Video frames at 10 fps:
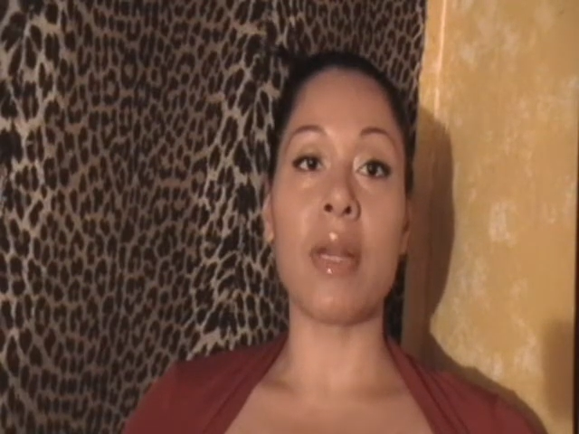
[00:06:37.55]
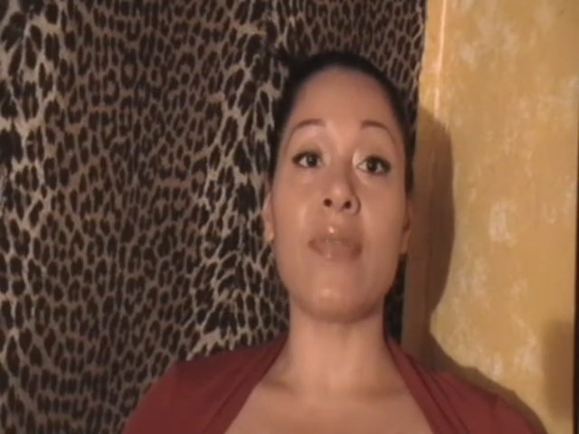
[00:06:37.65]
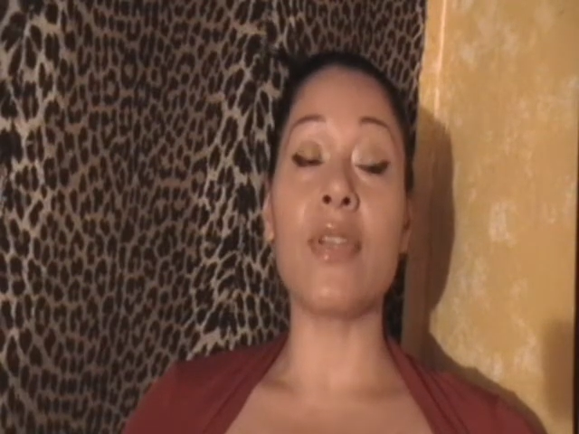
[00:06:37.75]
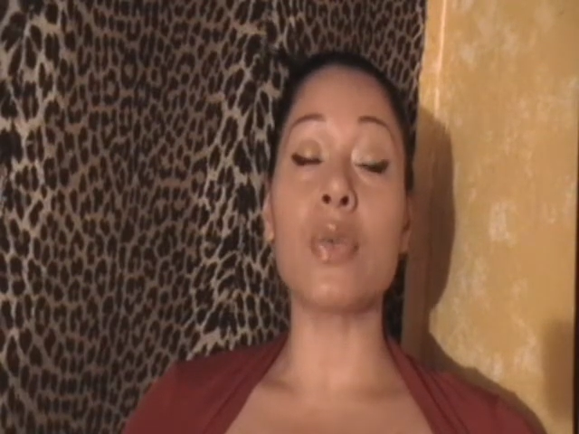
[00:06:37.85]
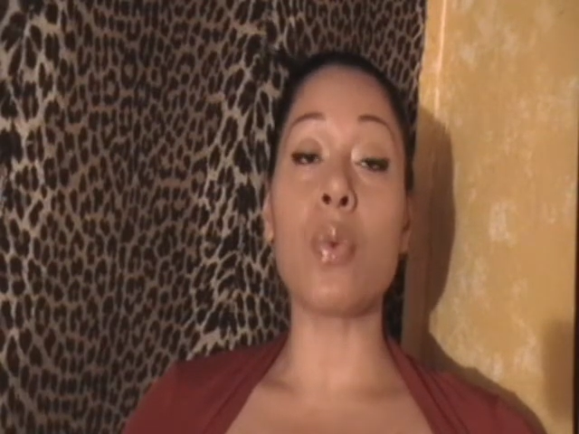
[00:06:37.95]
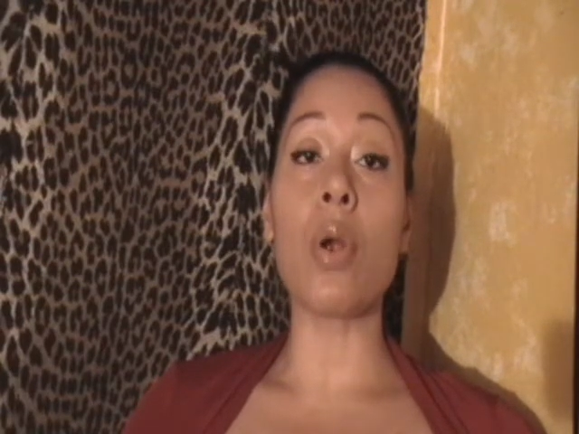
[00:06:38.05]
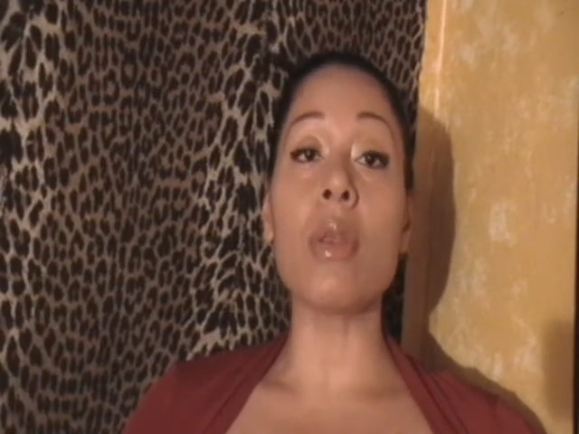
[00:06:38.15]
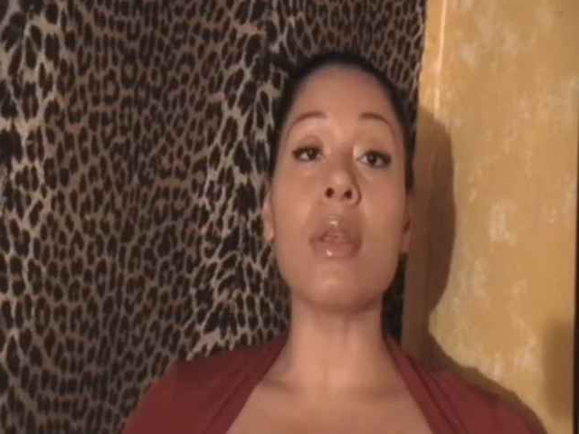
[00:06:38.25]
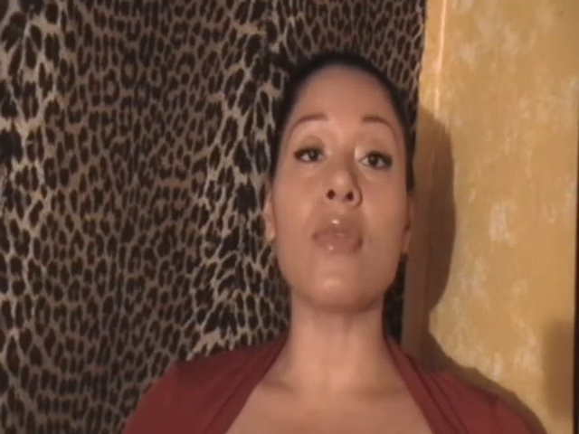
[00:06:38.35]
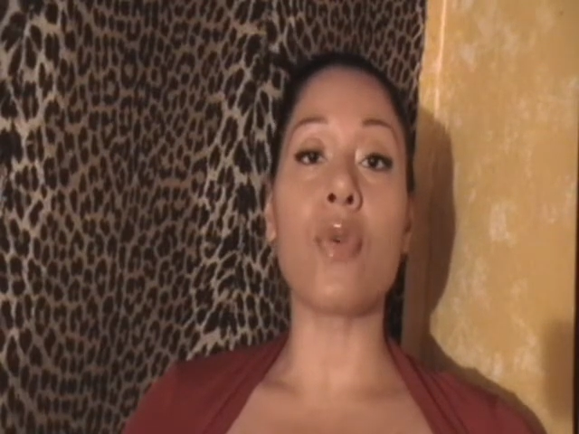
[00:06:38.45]
But if it's
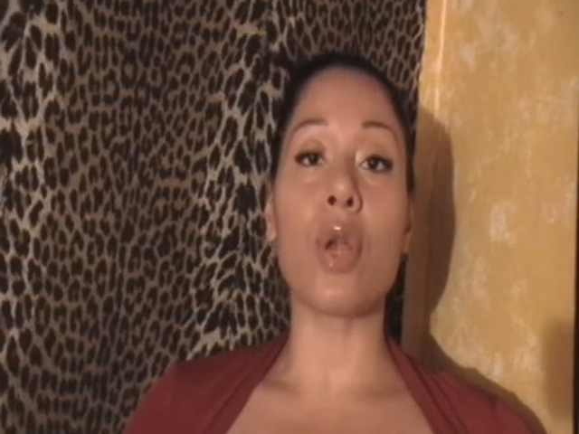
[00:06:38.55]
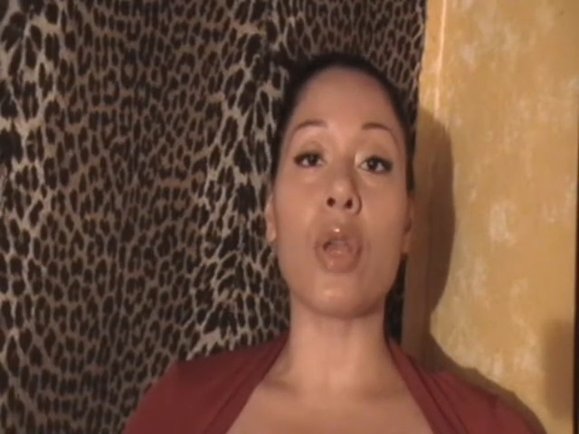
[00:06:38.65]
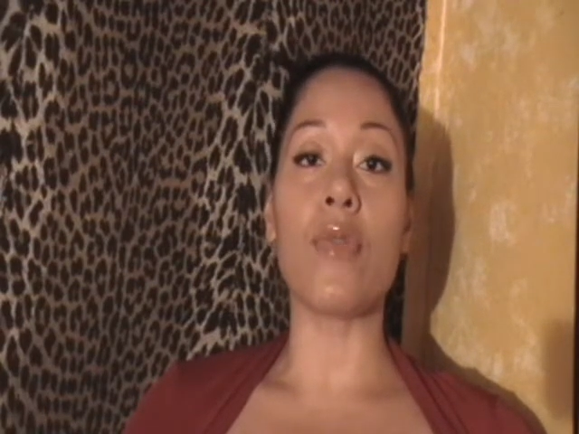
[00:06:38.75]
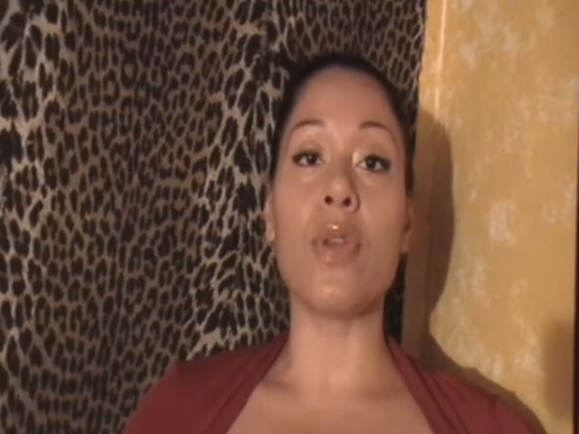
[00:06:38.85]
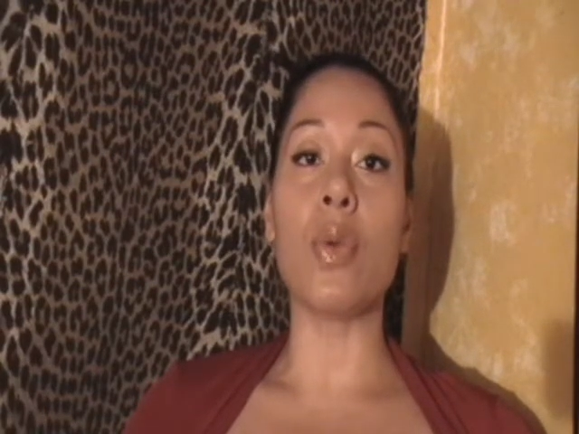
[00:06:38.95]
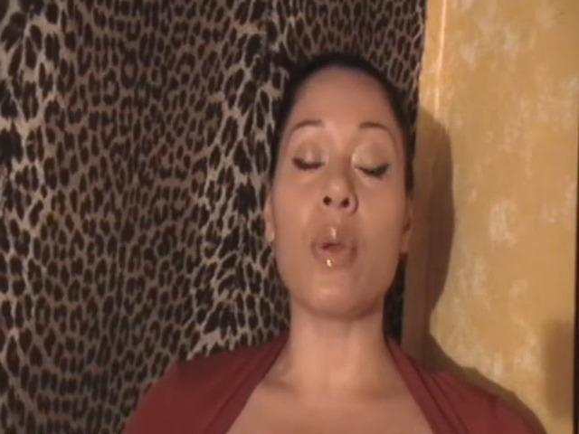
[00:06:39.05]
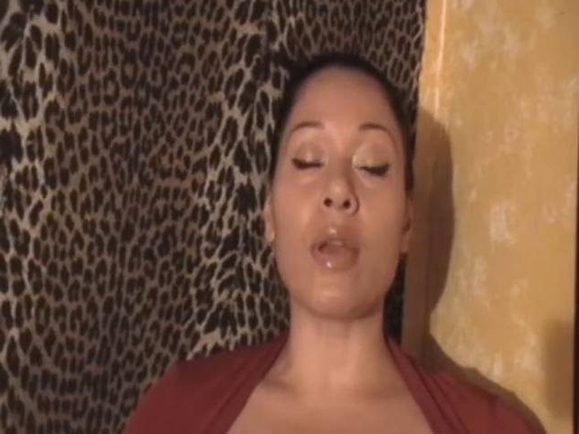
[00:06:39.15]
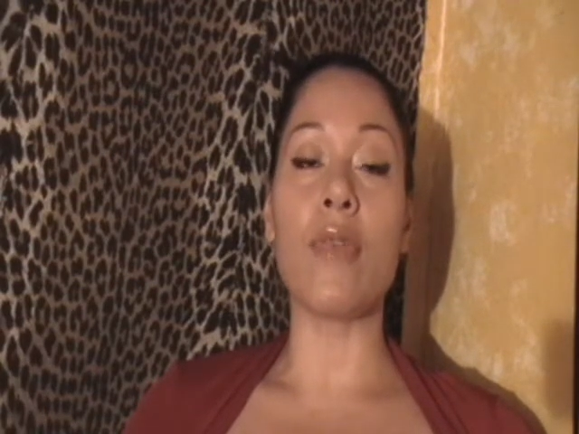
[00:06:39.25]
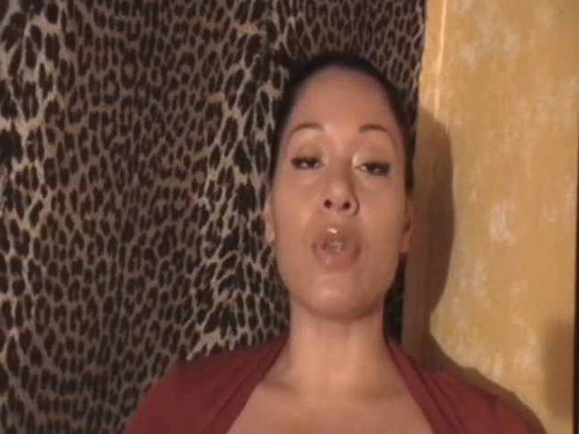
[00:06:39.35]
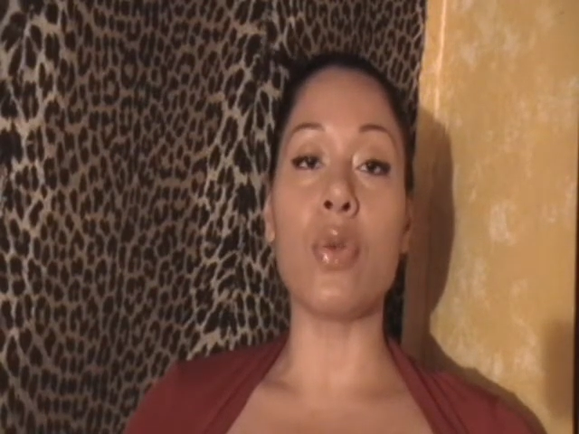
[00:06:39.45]
worth it for you,
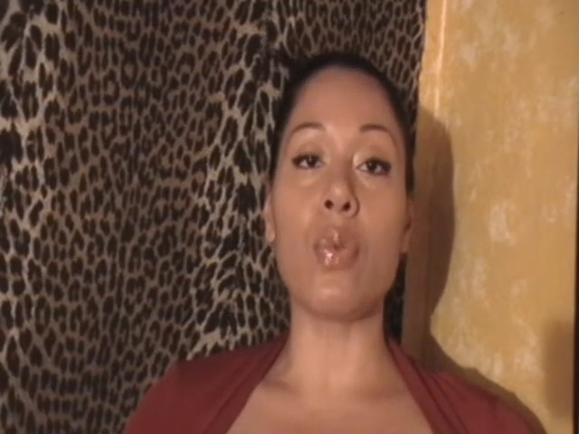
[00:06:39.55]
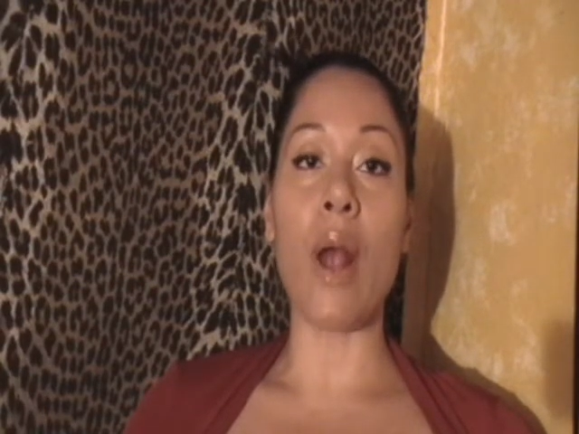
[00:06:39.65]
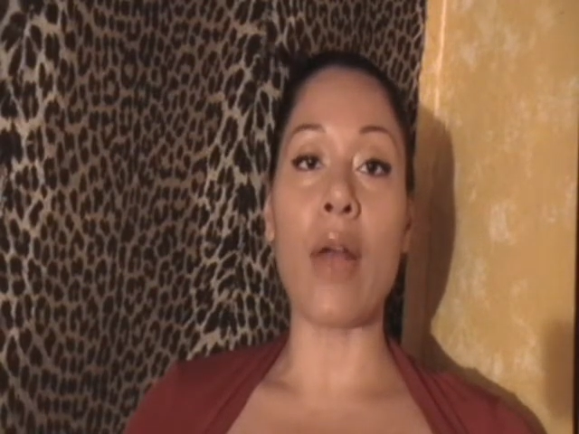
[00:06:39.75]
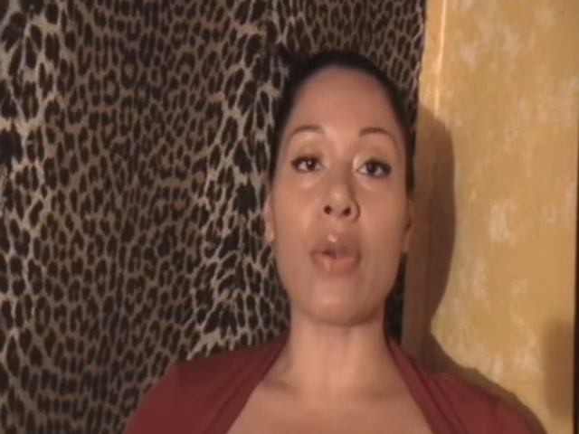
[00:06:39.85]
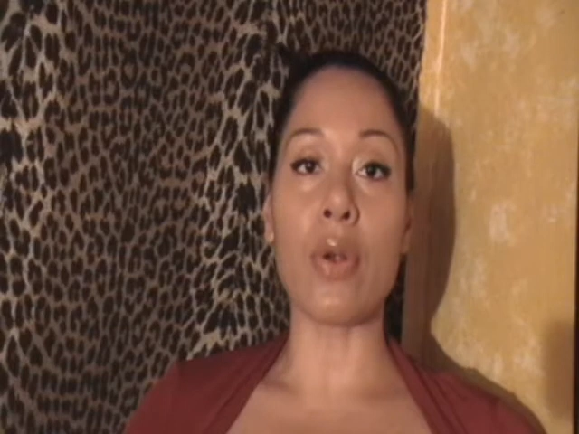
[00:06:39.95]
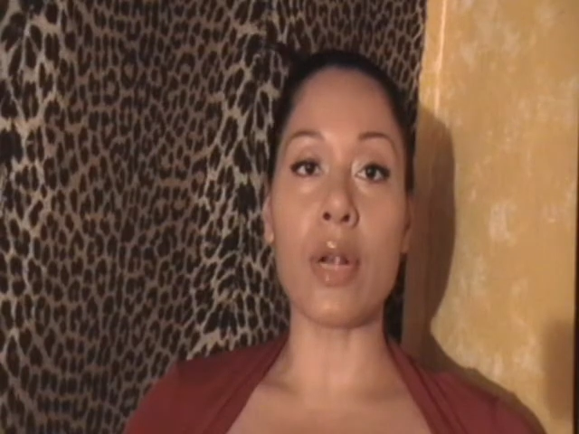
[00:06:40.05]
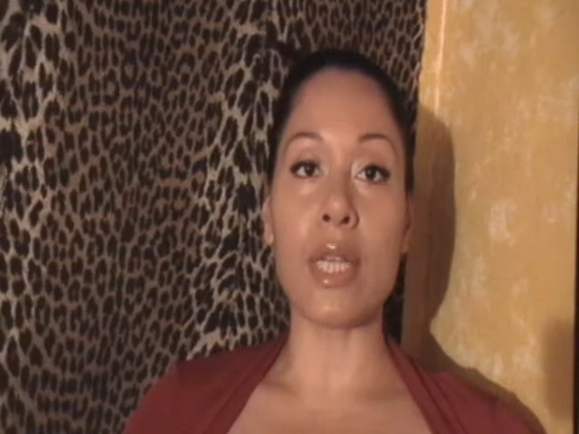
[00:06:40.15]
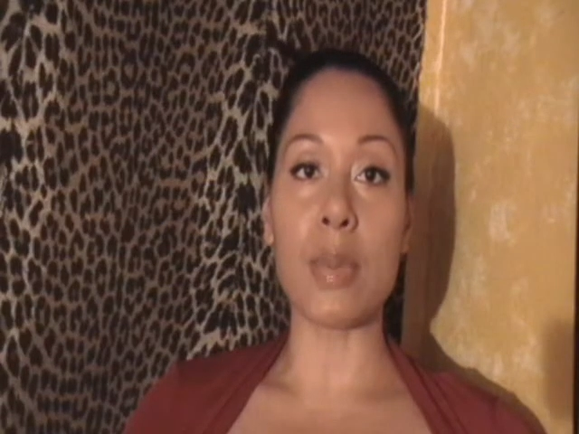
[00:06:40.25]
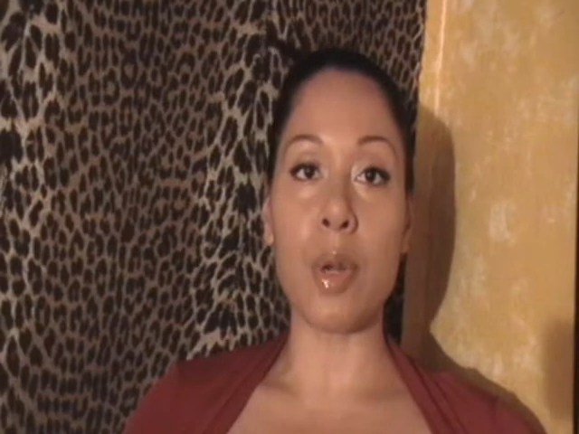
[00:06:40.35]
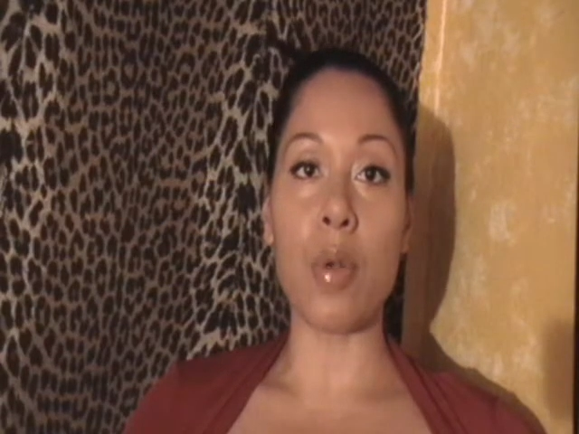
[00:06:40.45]
if you'd rather
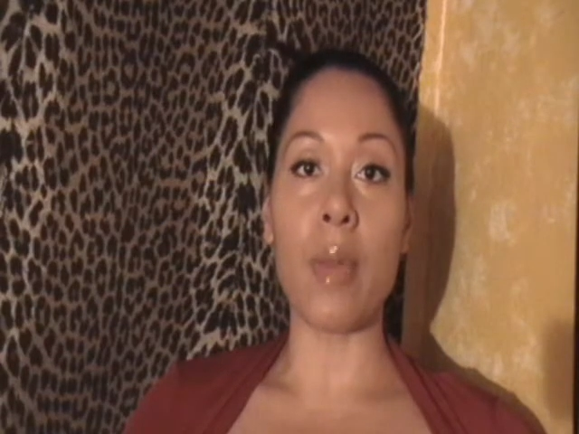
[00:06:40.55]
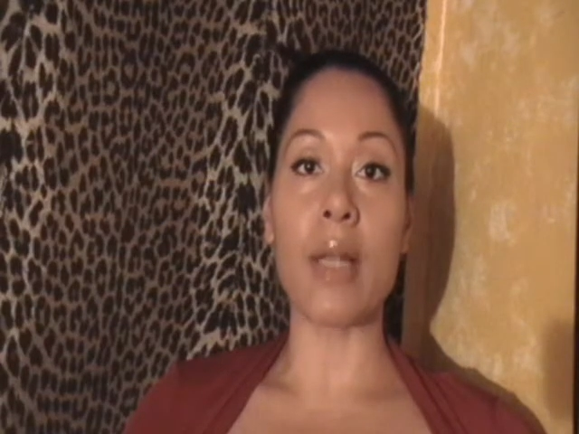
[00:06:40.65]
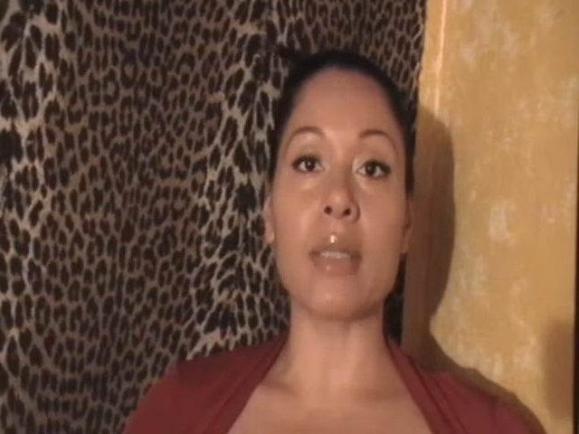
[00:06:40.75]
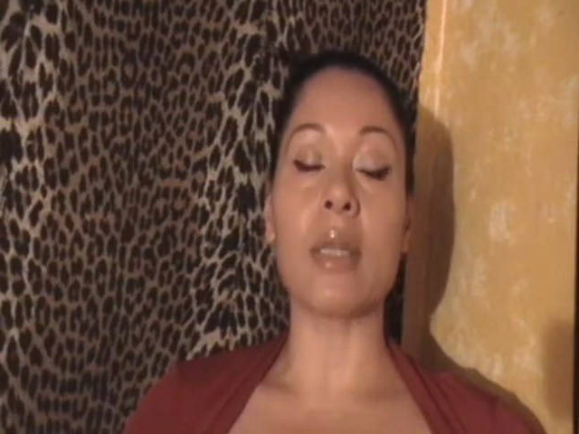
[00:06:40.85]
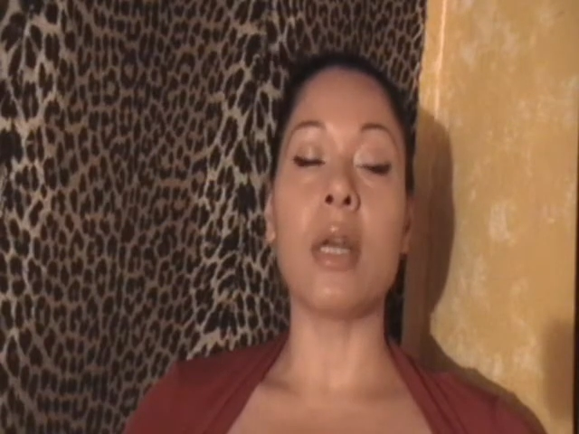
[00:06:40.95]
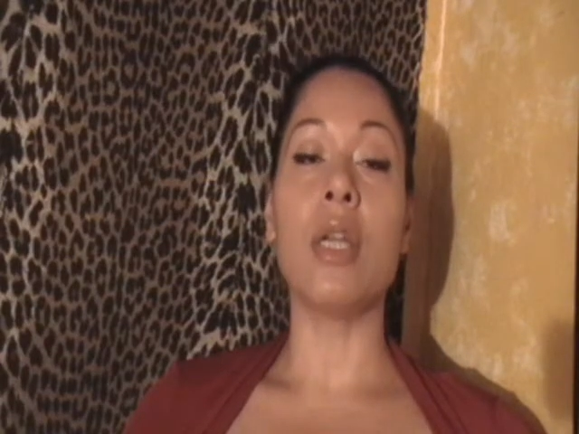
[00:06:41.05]
experiment,